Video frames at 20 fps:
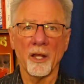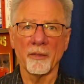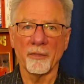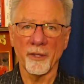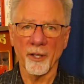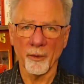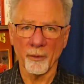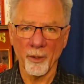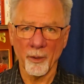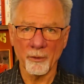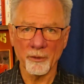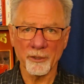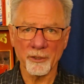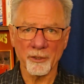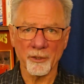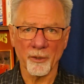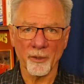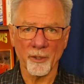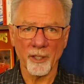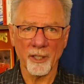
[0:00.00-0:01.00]
their own
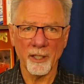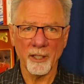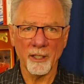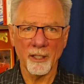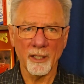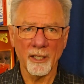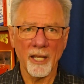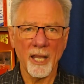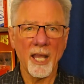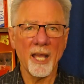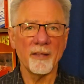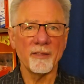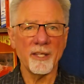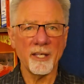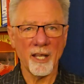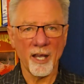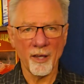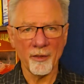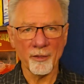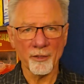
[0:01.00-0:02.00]
story, and
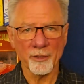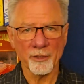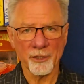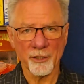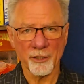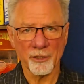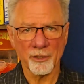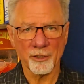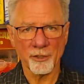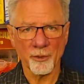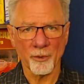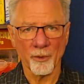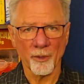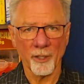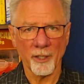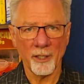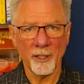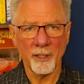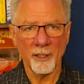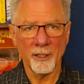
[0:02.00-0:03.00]
the other's
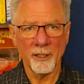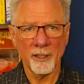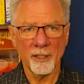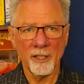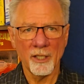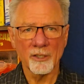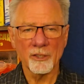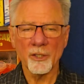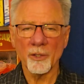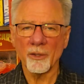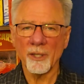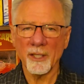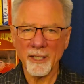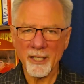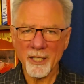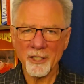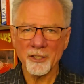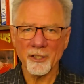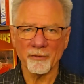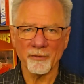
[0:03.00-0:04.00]
story, so that
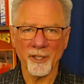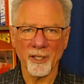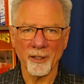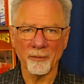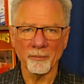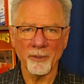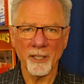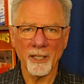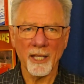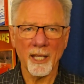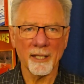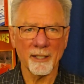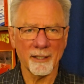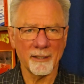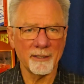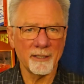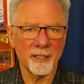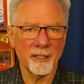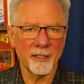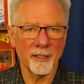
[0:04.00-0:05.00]
each of them, and
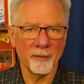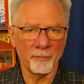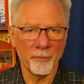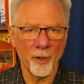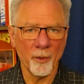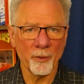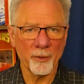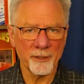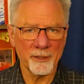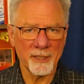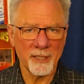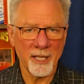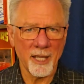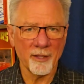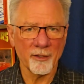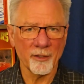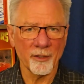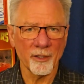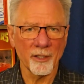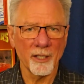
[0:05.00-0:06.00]
ideally both
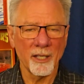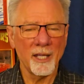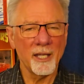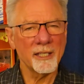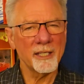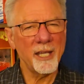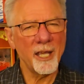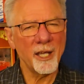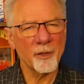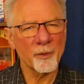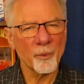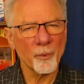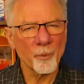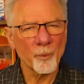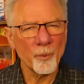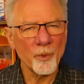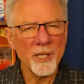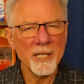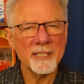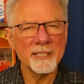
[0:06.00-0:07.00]
together, can
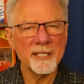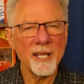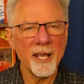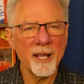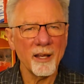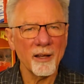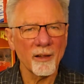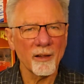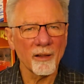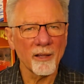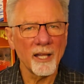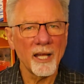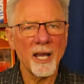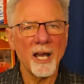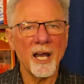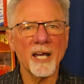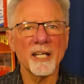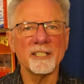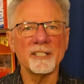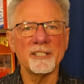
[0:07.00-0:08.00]
retell
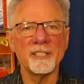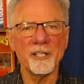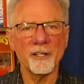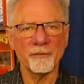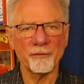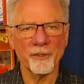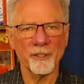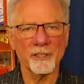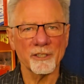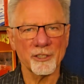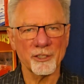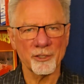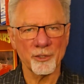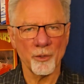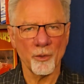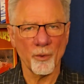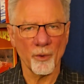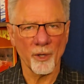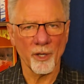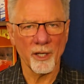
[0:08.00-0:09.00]
a different
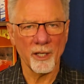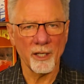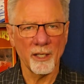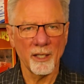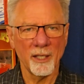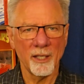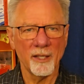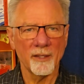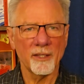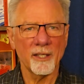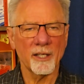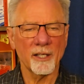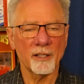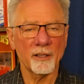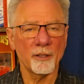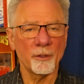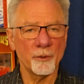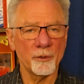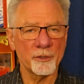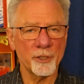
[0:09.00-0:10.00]
story that
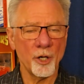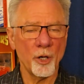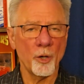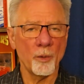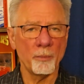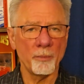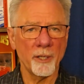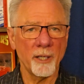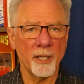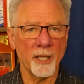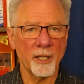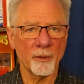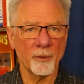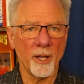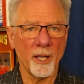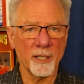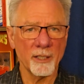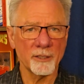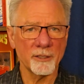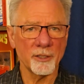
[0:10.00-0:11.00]
includes hope and
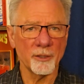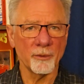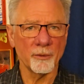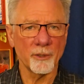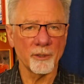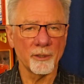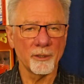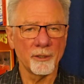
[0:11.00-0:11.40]
gratitude.